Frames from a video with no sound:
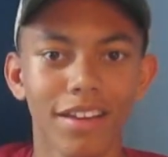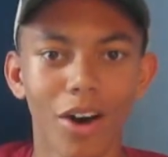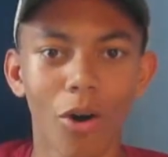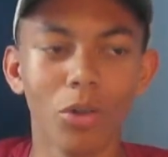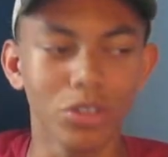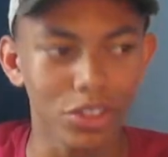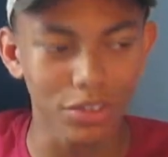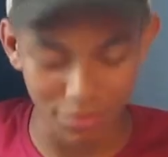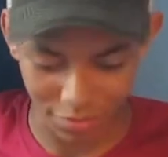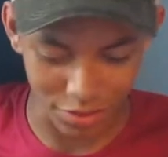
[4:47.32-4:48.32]
hold
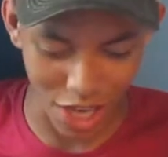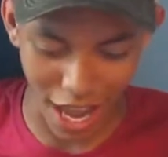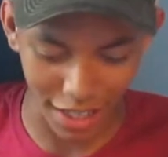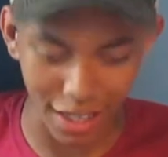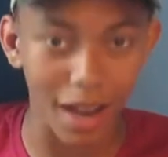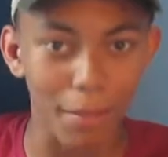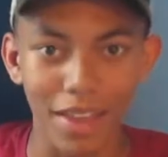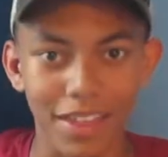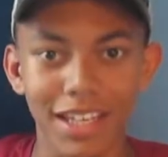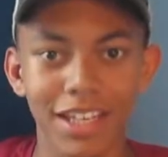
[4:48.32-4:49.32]
Jack and I
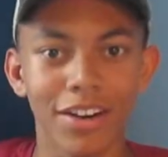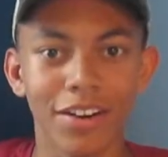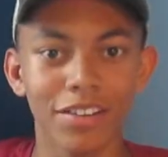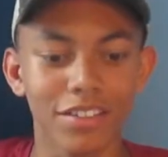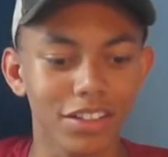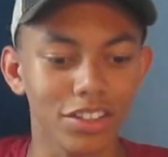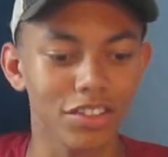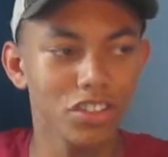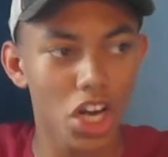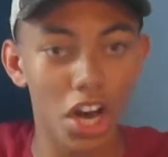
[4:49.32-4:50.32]
by the ears, and
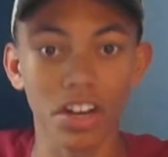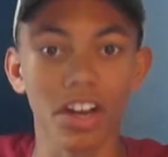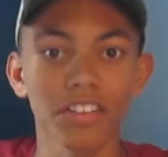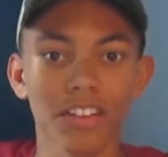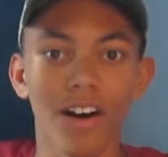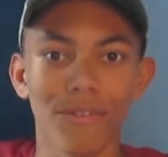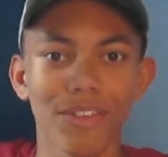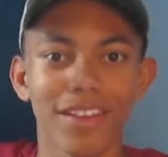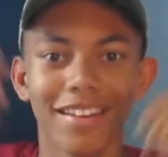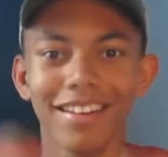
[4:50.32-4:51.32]
just chuck us off
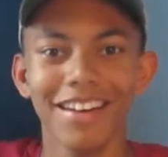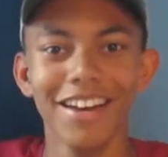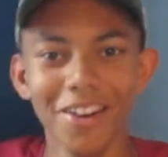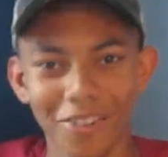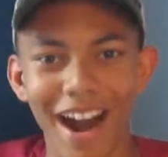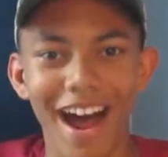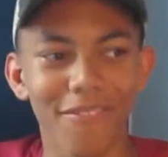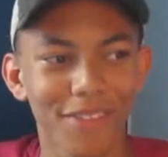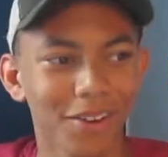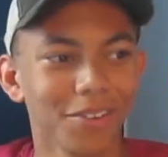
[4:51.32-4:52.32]
of the
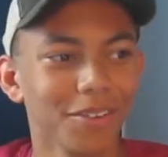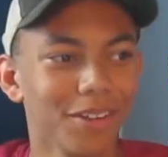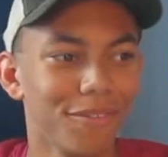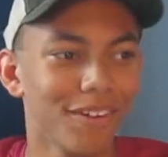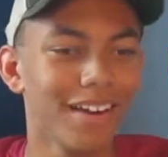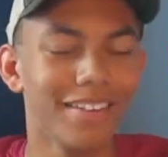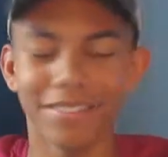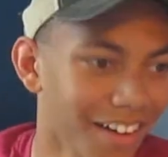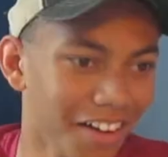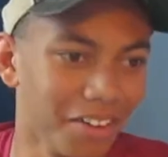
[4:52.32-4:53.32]
raft. That was really
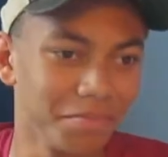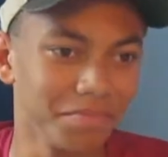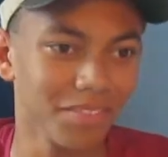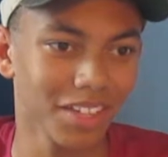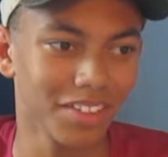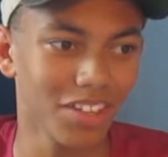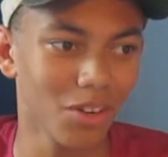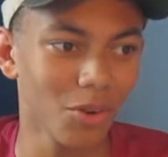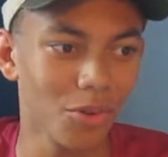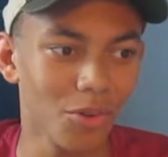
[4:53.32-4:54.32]
fun.
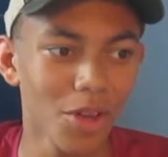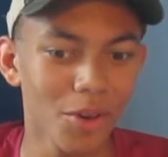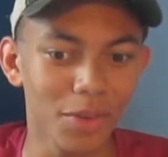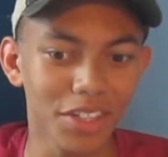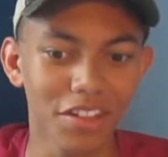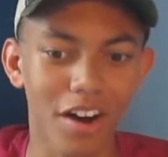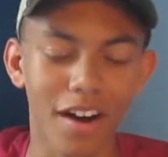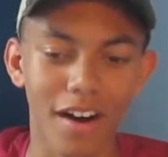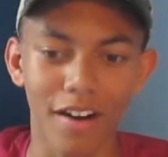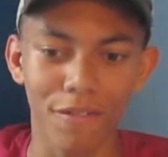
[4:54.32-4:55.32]
Until we
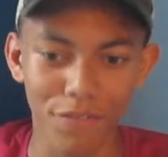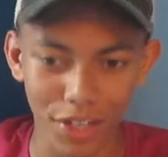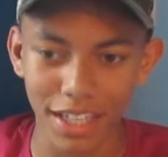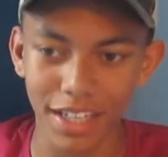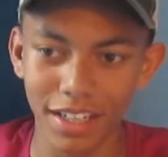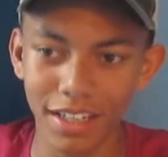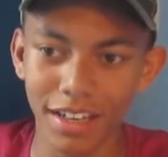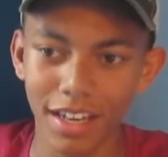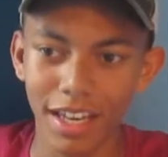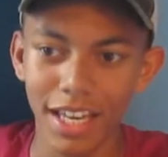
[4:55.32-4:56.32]
saw a freaking
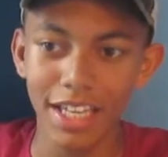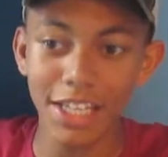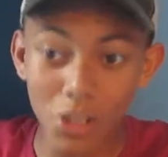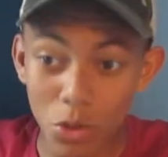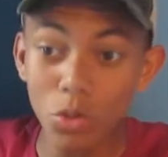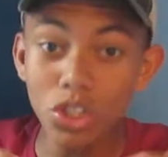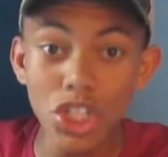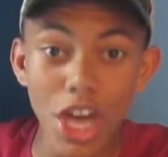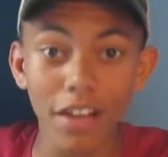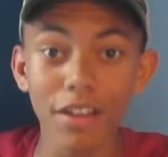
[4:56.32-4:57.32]
huge
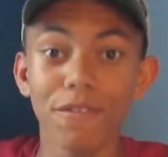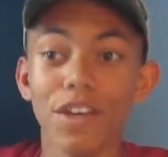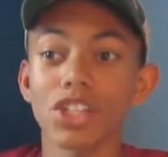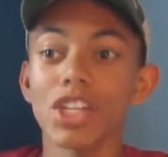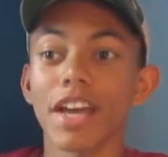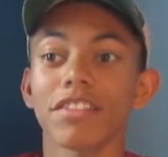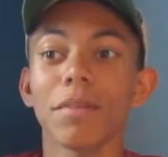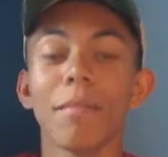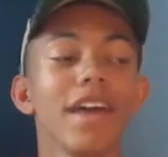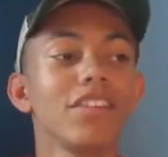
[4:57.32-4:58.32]
jellyfish next
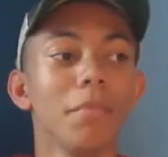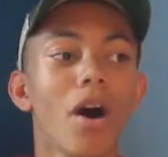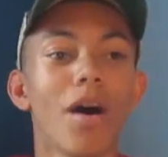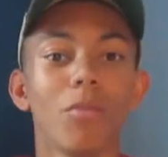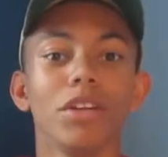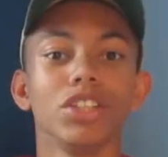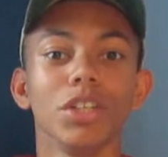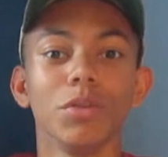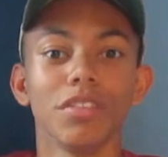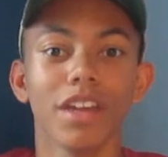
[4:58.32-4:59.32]
to Mike's mom when
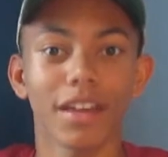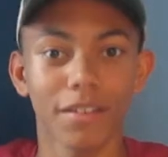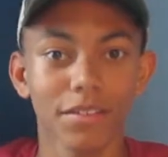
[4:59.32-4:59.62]
she was like